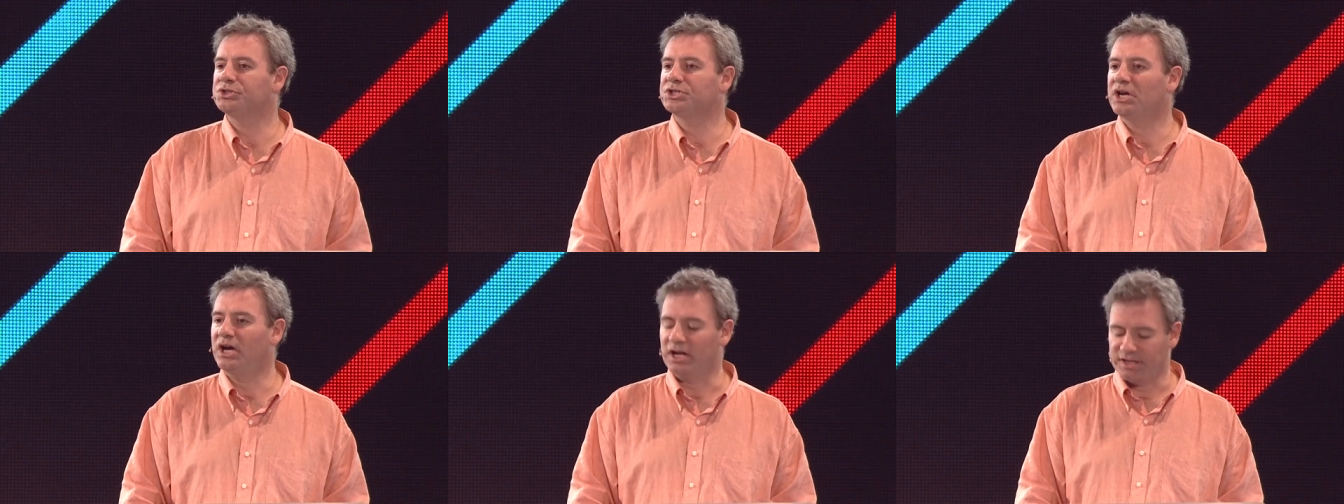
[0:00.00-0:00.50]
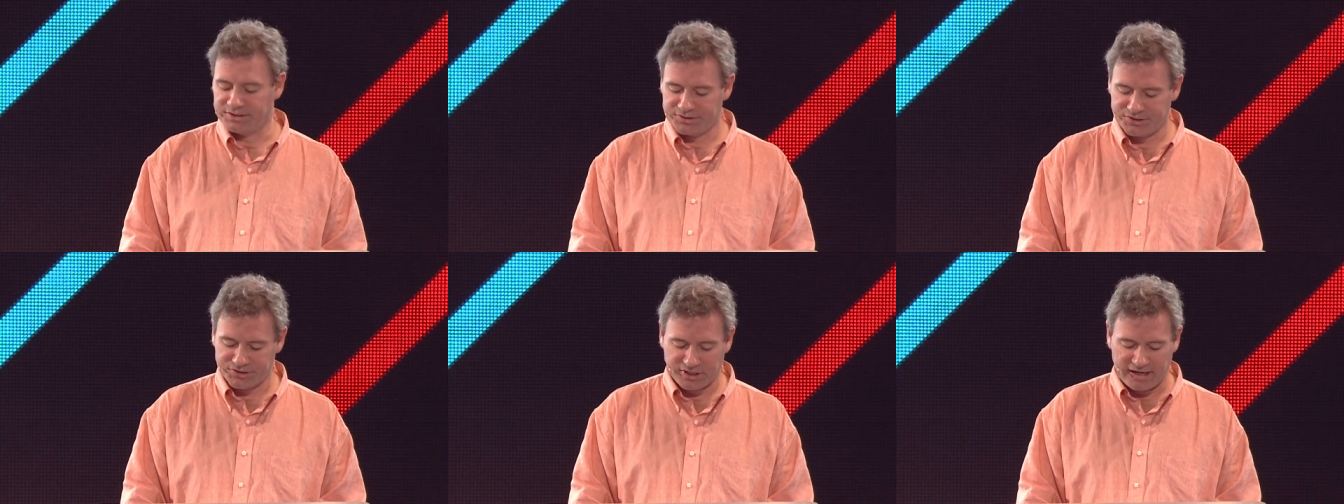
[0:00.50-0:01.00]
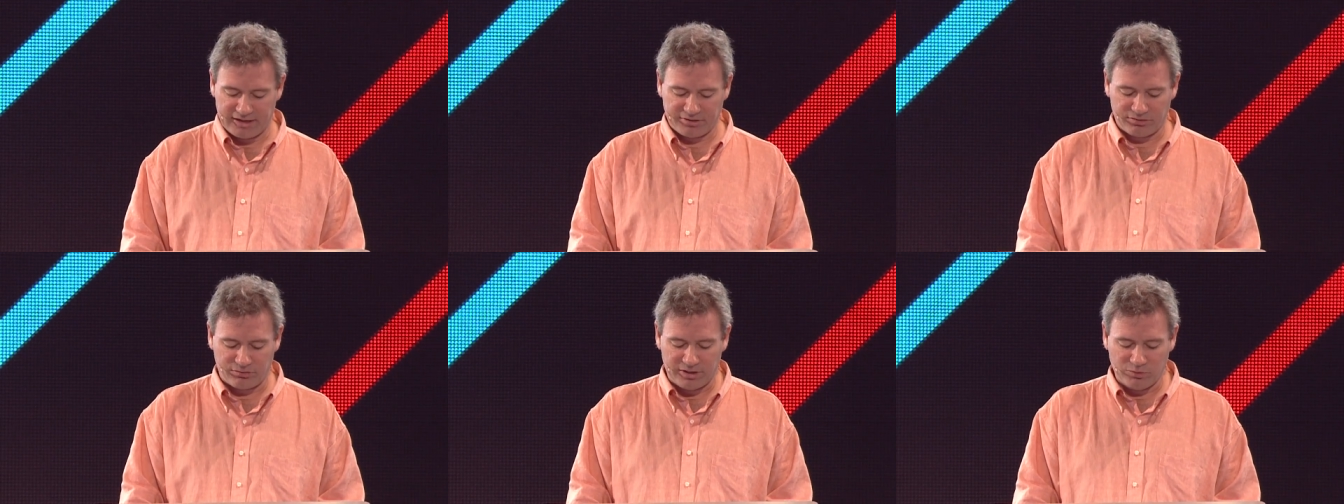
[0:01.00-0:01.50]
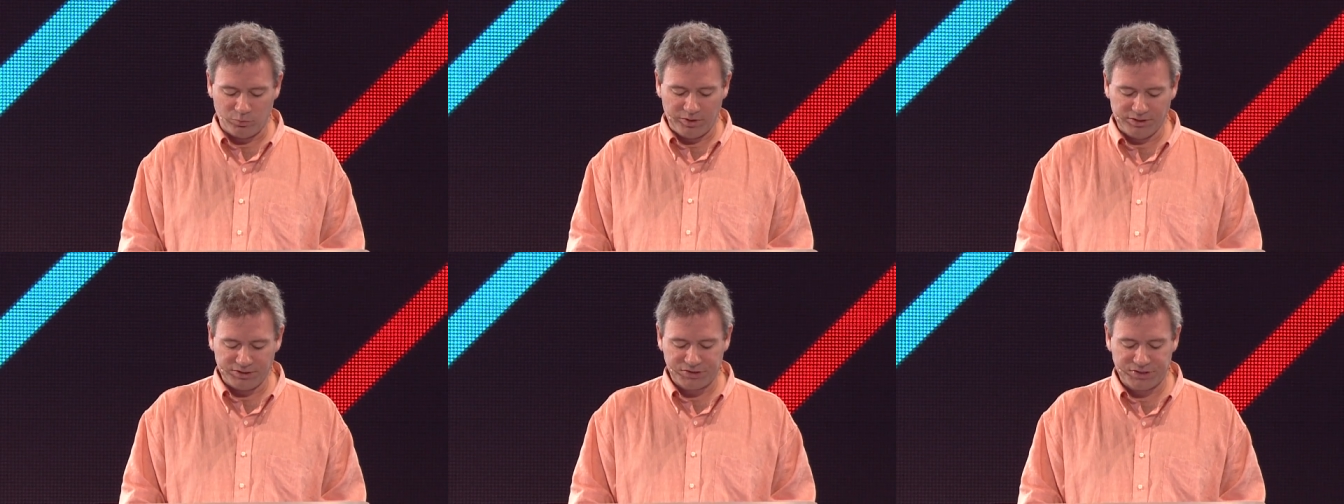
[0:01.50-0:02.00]
chance Catherine
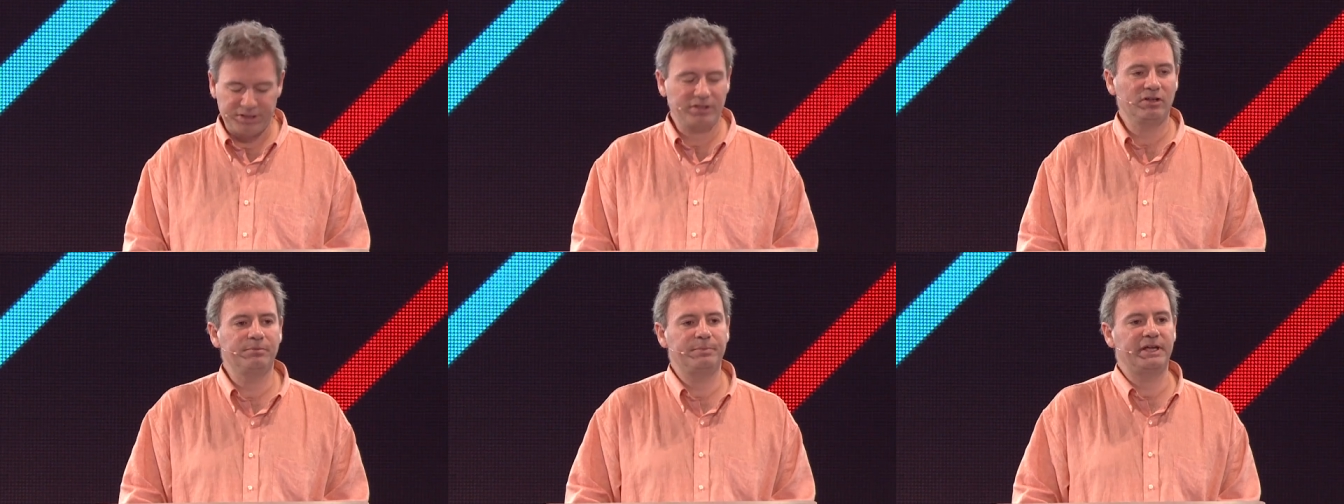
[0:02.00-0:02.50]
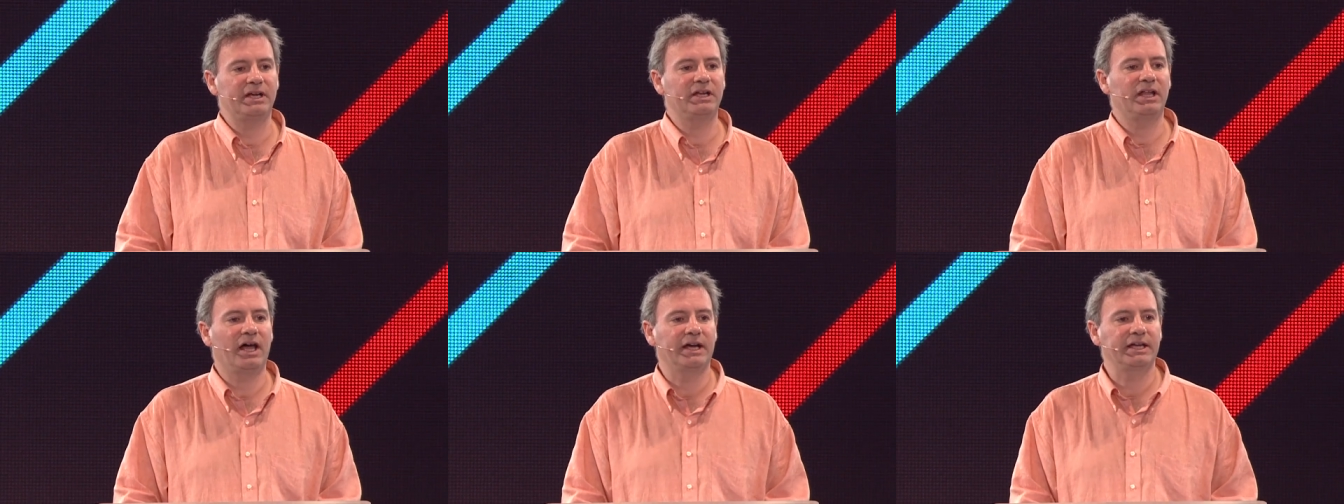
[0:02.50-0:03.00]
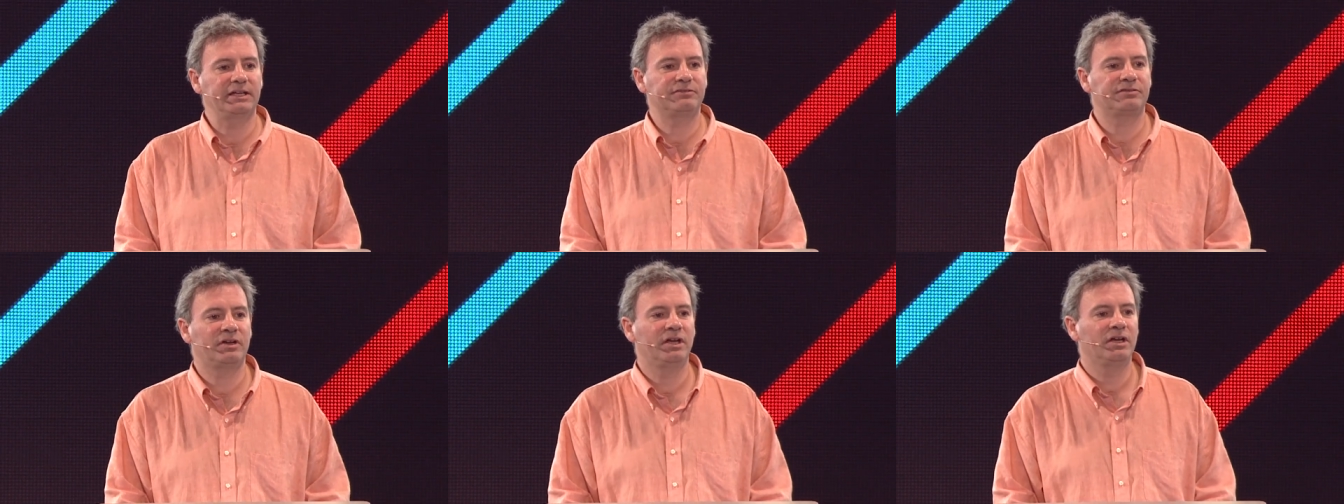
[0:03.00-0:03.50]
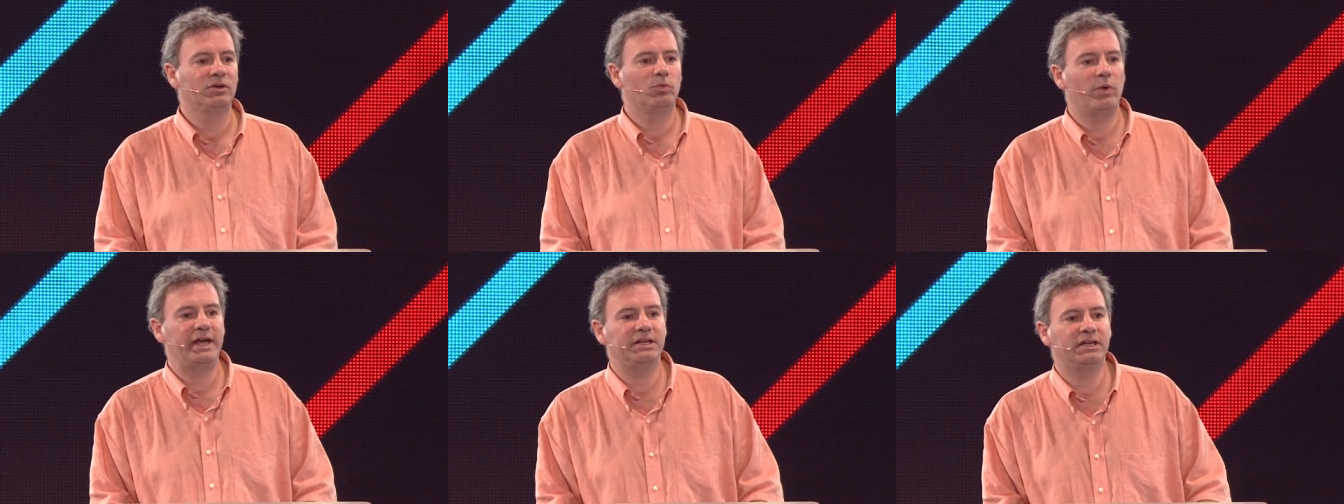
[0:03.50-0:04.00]
will still be alive
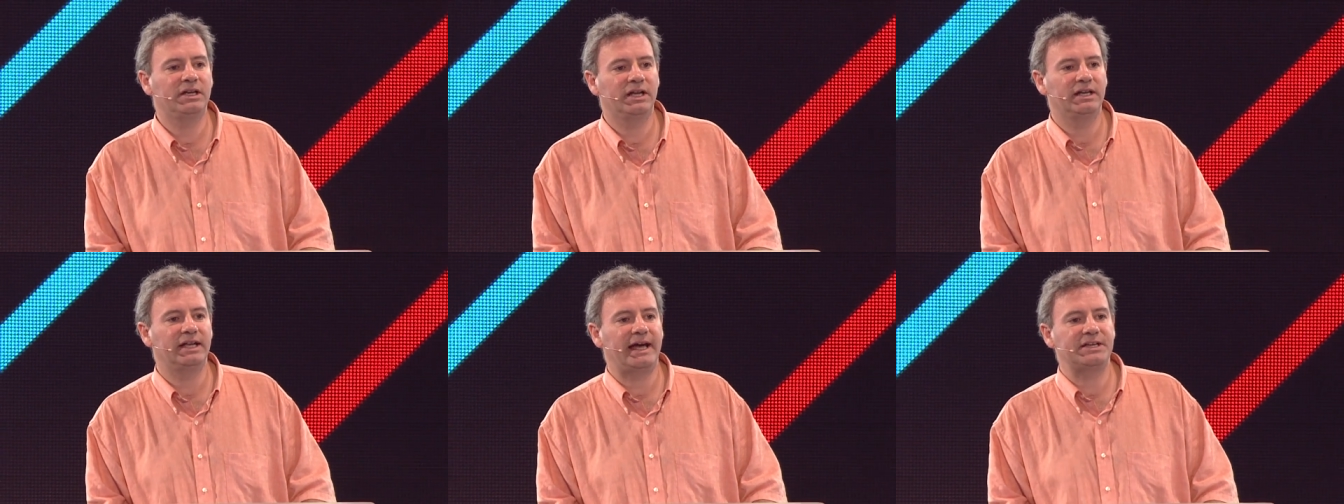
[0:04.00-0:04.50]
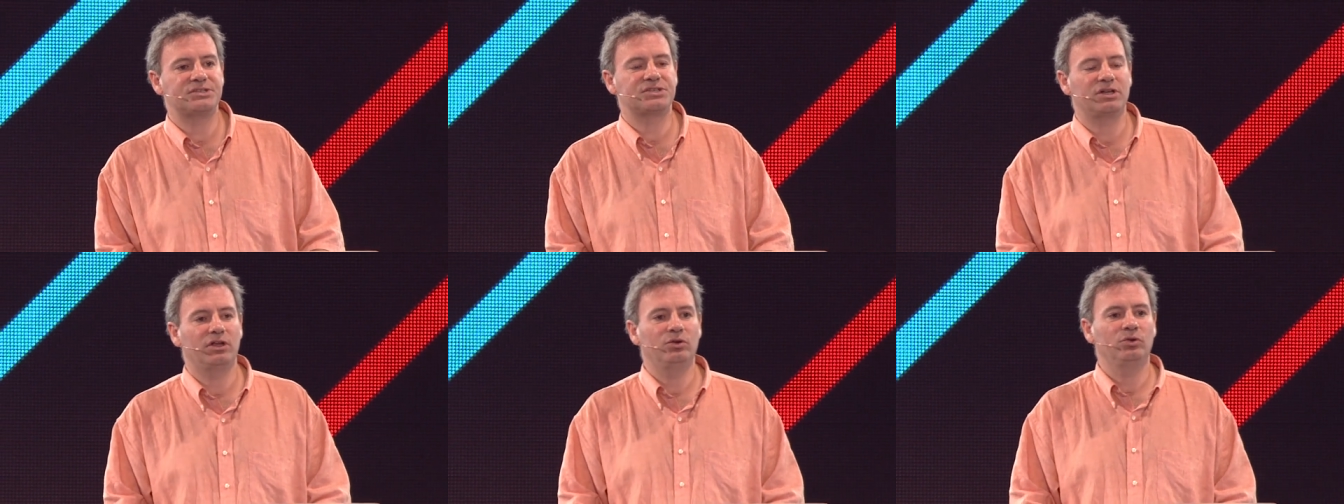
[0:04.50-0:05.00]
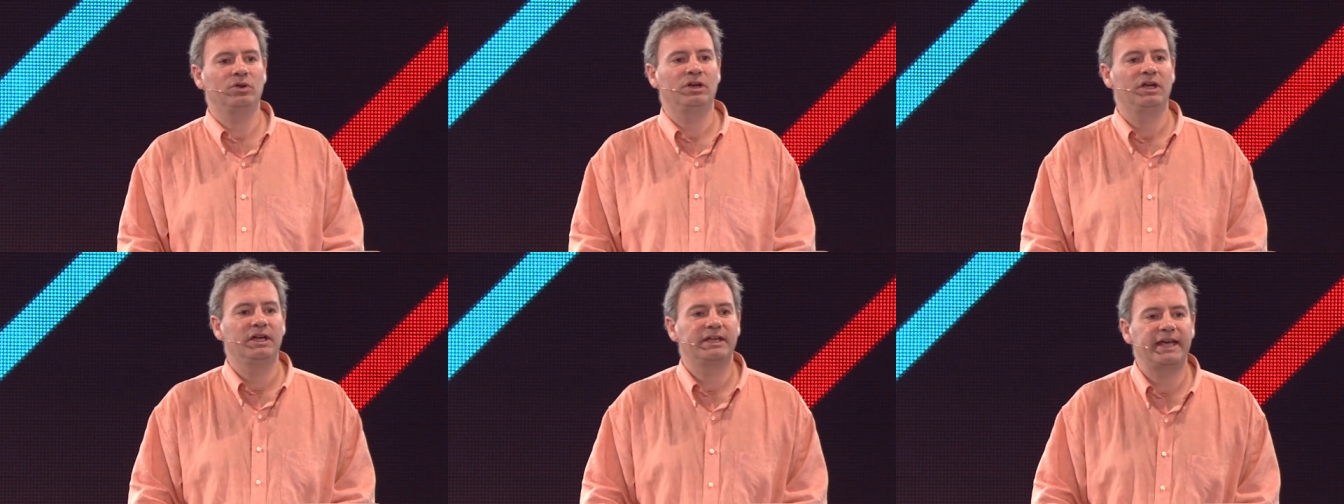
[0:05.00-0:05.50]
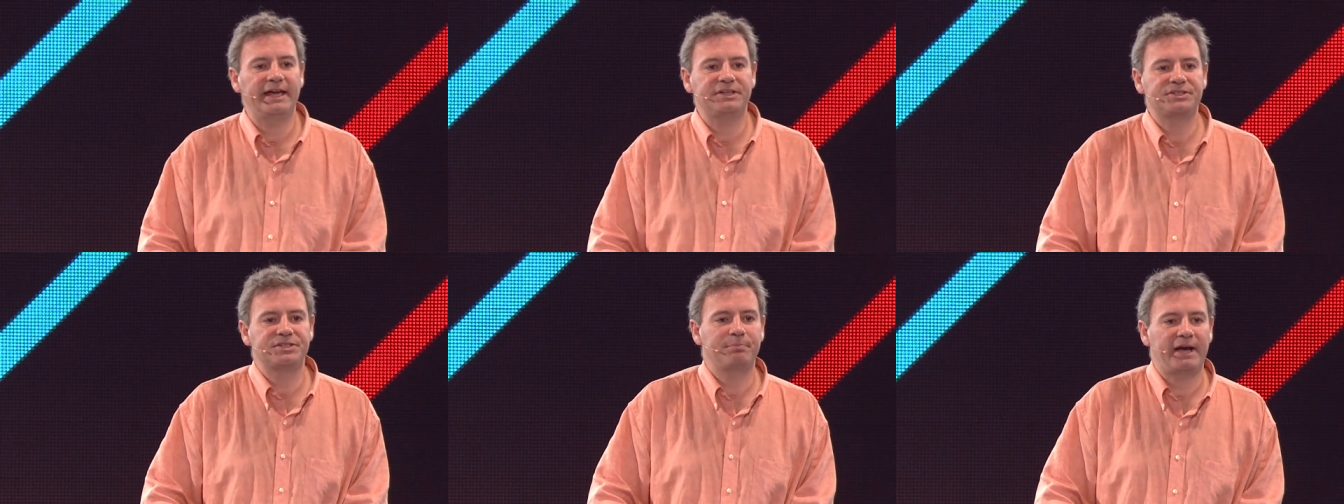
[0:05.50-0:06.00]
when Laszlo
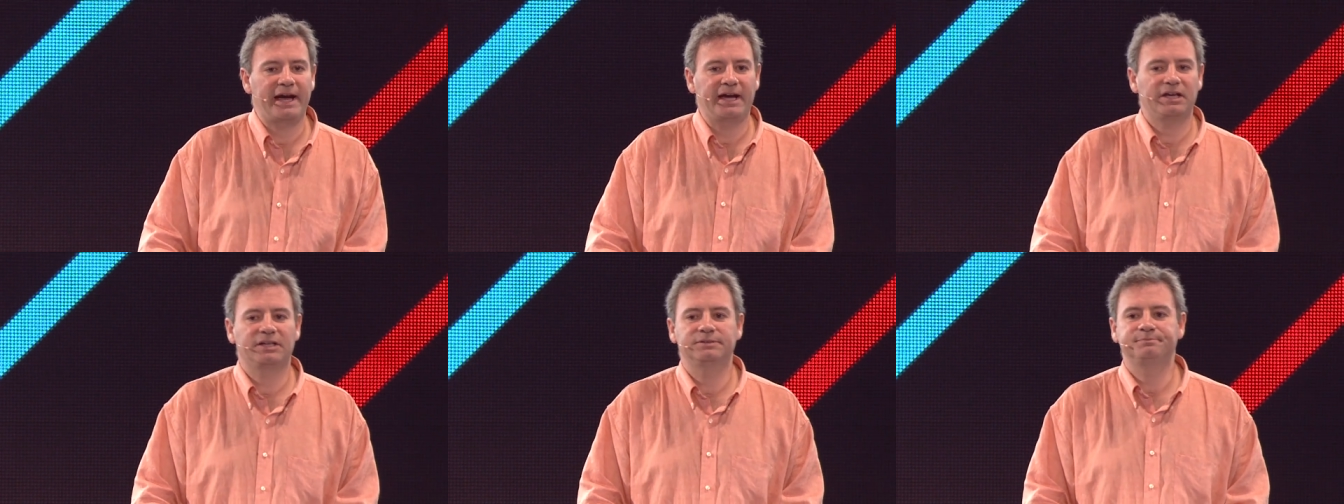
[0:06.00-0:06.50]
gets back.